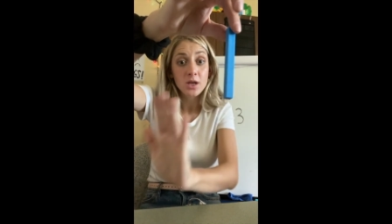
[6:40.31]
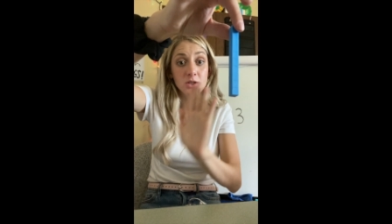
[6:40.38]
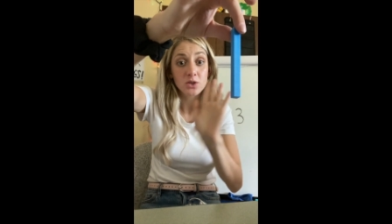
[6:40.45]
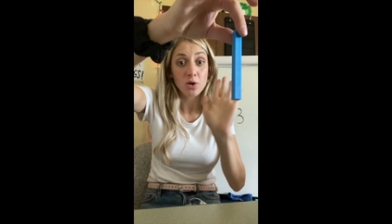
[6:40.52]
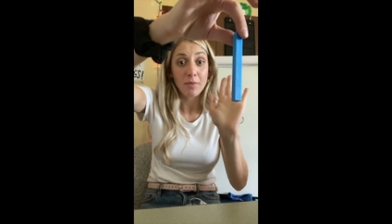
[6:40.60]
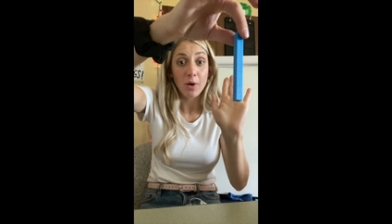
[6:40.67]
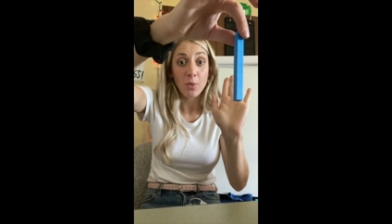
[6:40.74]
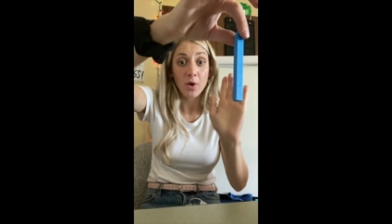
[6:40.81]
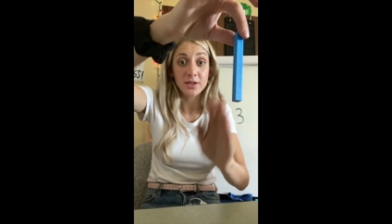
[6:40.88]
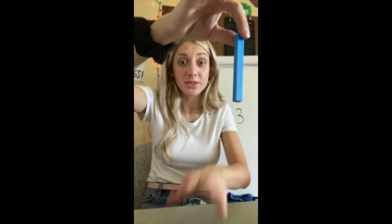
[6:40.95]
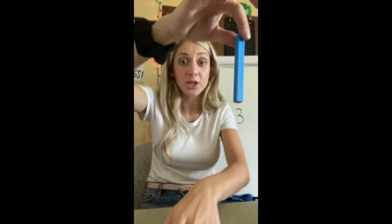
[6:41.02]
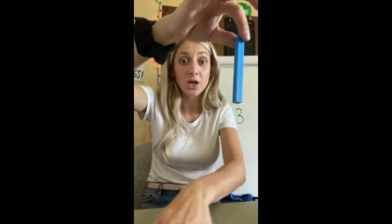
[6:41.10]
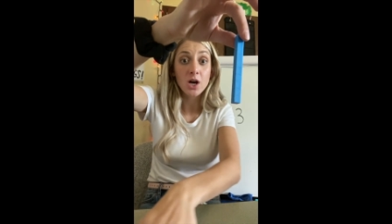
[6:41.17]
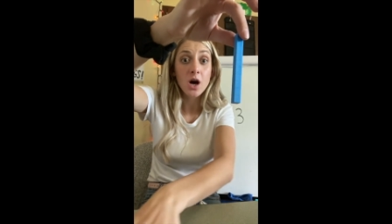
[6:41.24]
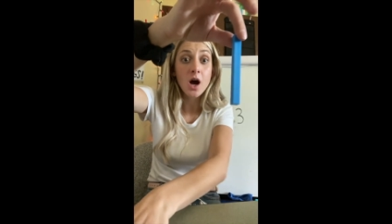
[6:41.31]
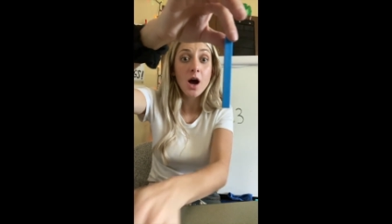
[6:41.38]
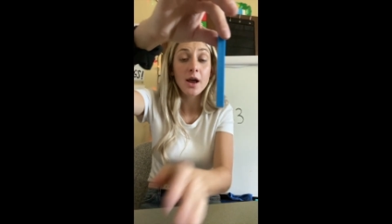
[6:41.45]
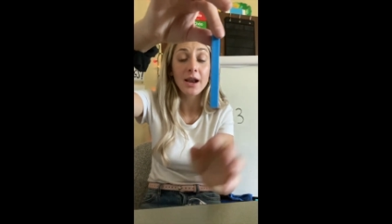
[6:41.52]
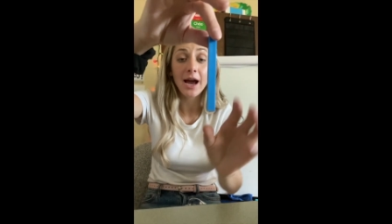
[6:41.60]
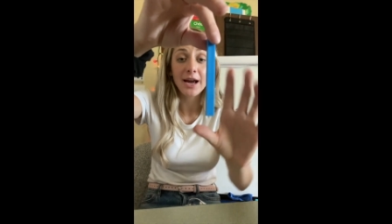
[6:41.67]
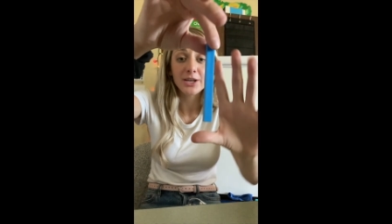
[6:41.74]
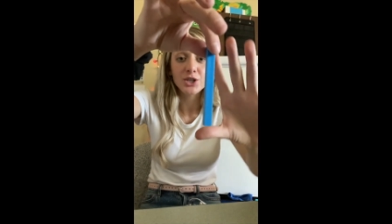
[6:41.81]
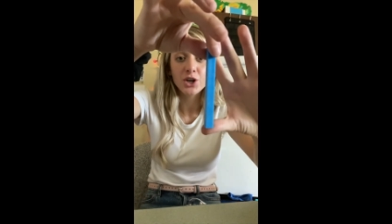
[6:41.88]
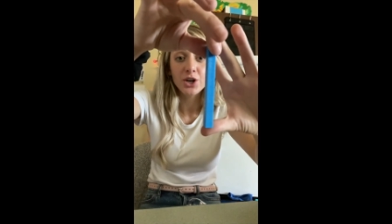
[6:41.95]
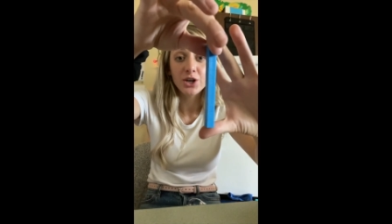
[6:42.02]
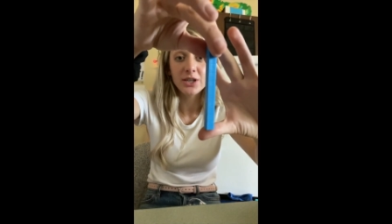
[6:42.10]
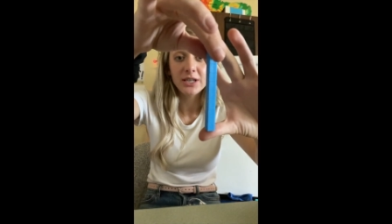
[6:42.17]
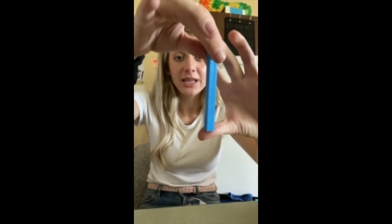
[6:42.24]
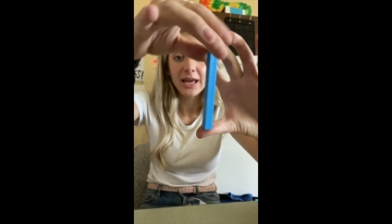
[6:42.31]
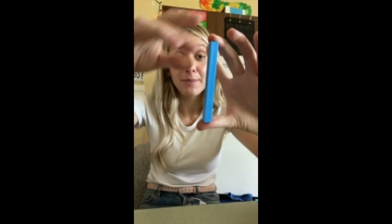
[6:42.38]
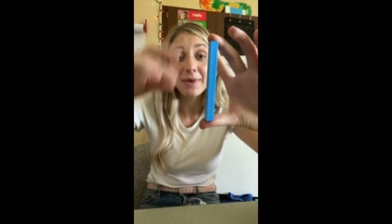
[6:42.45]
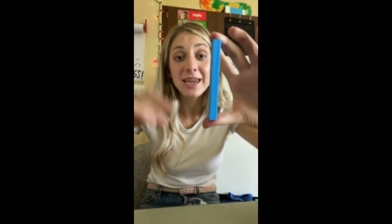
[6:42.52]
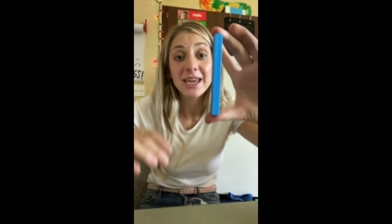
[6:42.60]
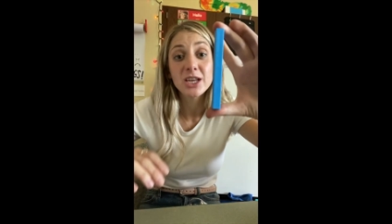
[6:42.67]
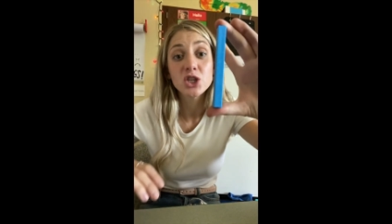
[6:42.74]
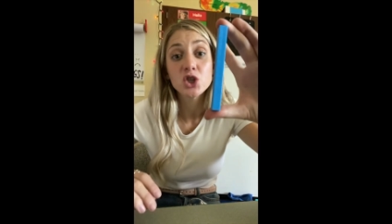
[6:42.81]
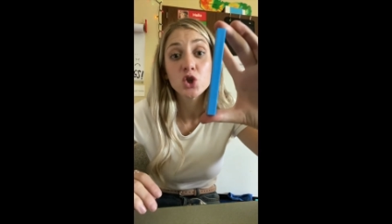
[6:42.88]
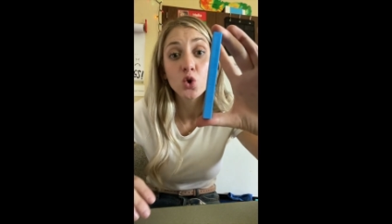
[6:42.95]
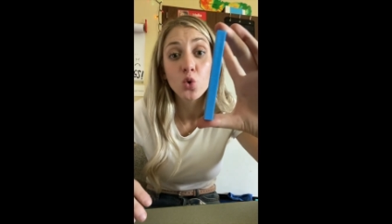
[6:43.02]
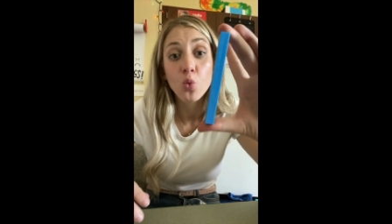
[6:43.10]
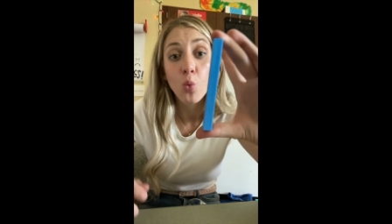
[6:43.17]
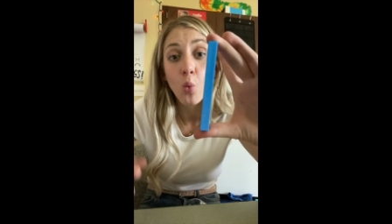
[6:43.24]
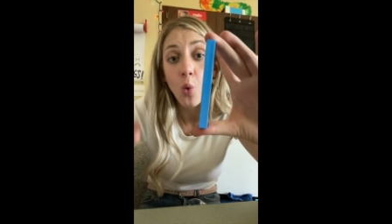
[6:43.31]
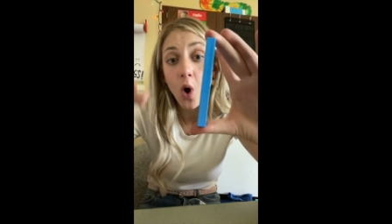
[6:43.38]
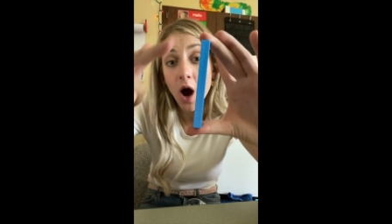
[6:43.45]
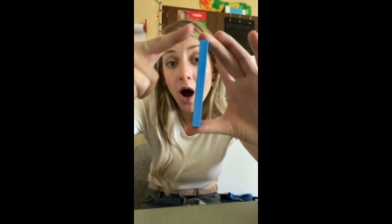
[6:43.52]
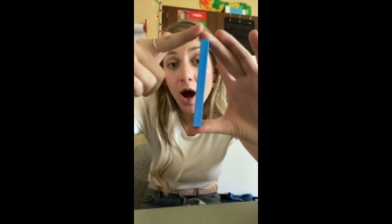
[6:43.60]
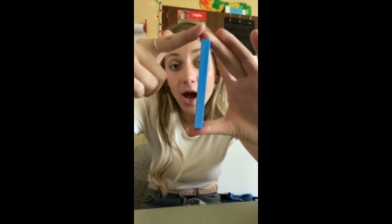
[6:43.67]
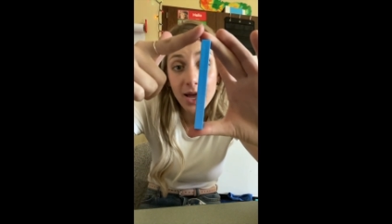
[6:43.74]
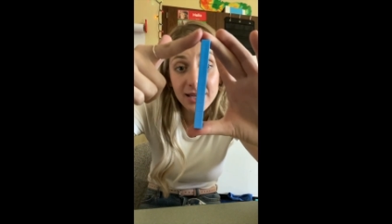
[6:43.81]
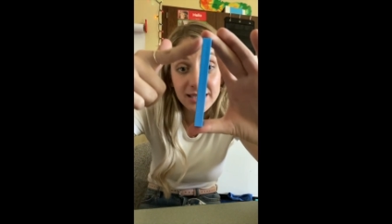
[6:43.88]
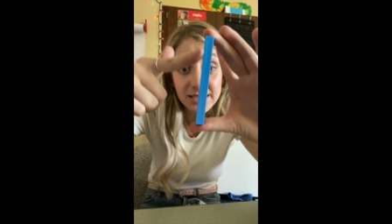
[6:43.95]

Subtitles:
So my 1s are gone. I turned them into 1